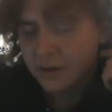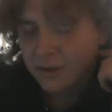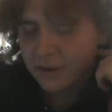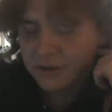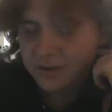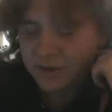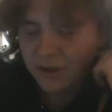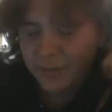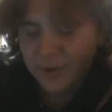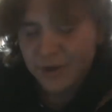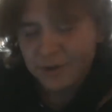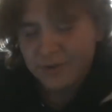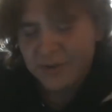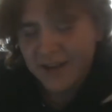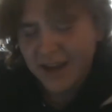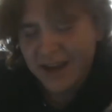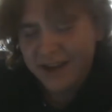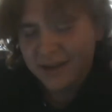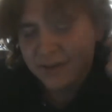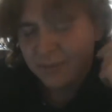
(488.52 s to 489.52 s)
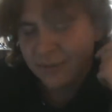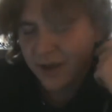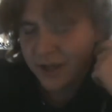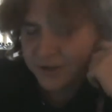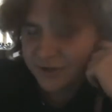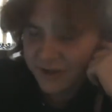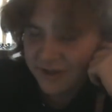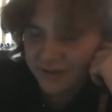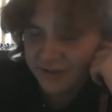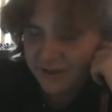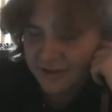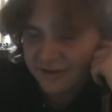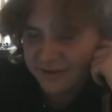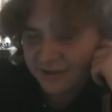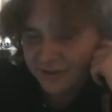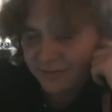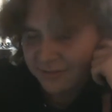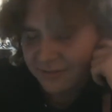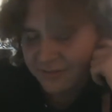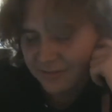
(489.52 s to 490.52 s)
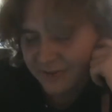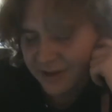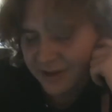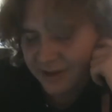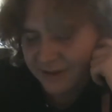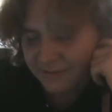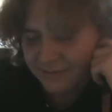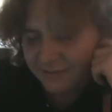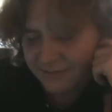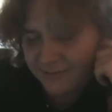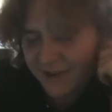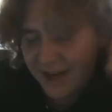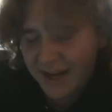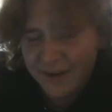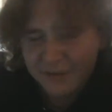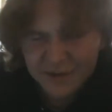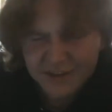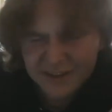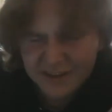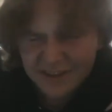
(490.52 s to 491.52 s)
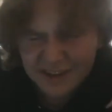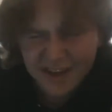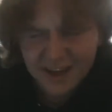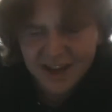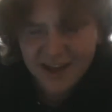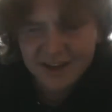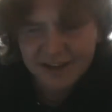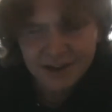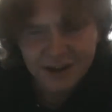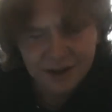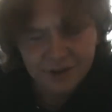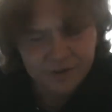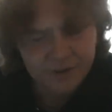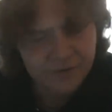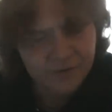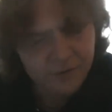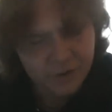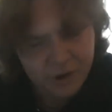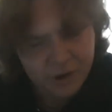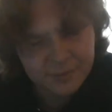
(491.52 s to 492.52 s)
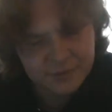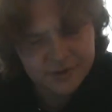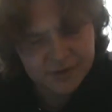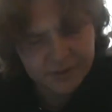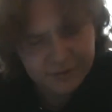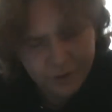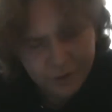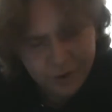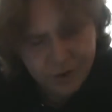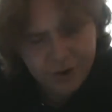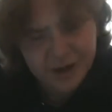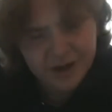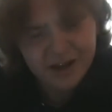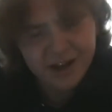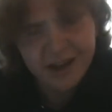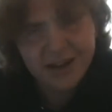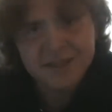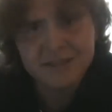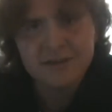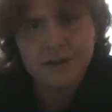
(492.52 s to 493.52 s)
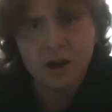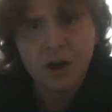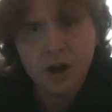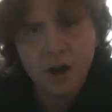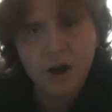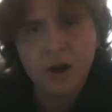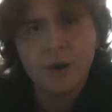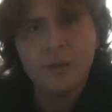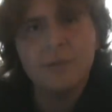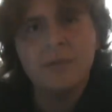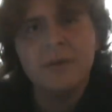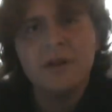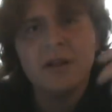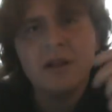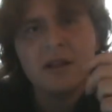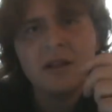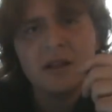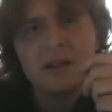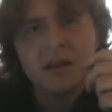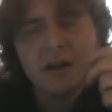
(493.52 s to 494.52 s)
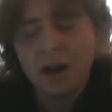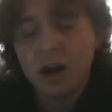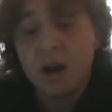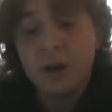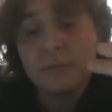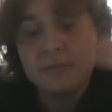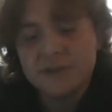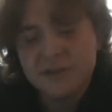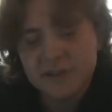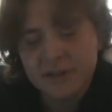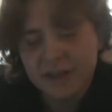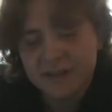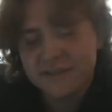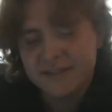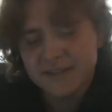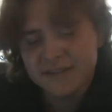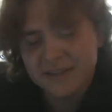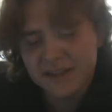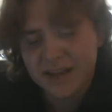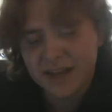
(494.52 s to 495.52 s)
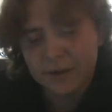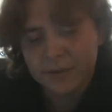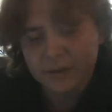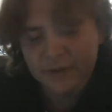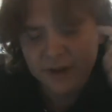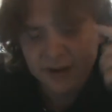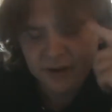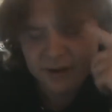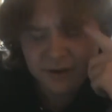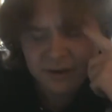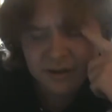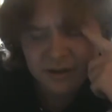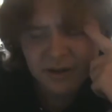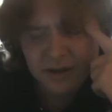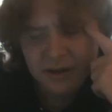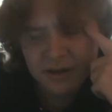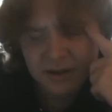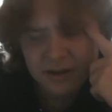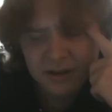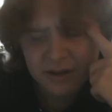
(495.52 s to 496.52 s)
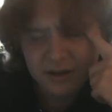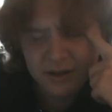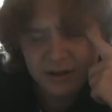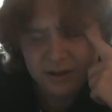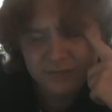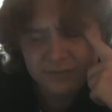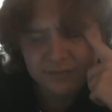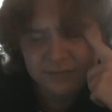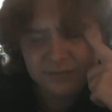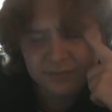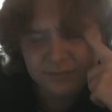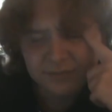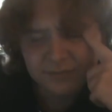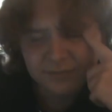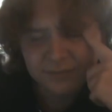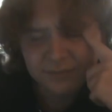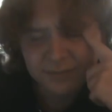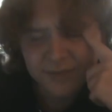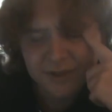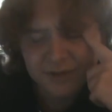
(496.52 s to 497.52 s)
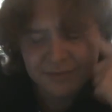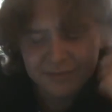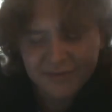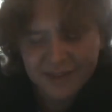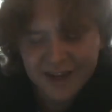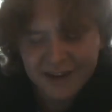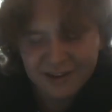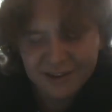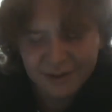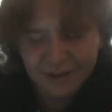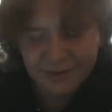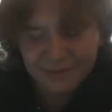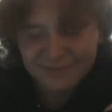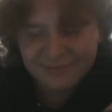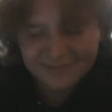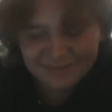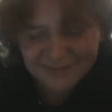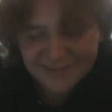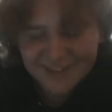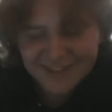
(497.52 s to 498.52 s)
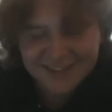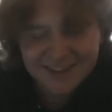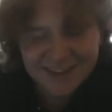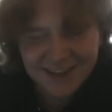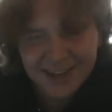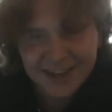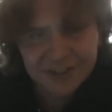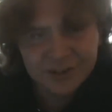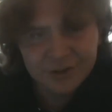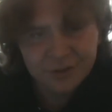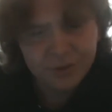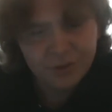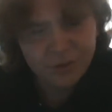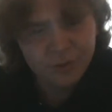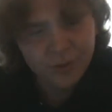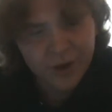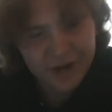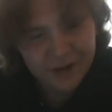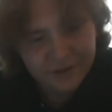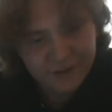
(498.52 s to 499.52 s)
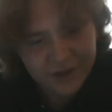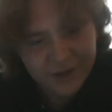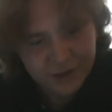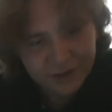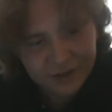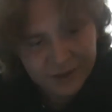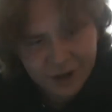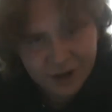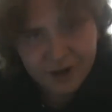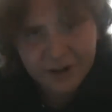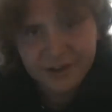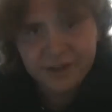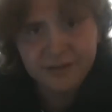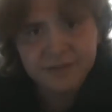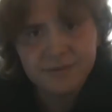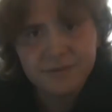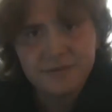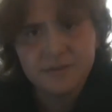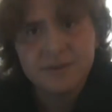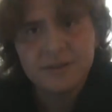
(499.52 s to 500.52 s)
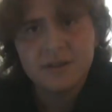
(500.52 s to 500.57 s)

So, I mean, you tied in patriotism, and I never denied other forms of organized harm, harms existing out there. Um, but that alone doesn't undo the weight of the alternative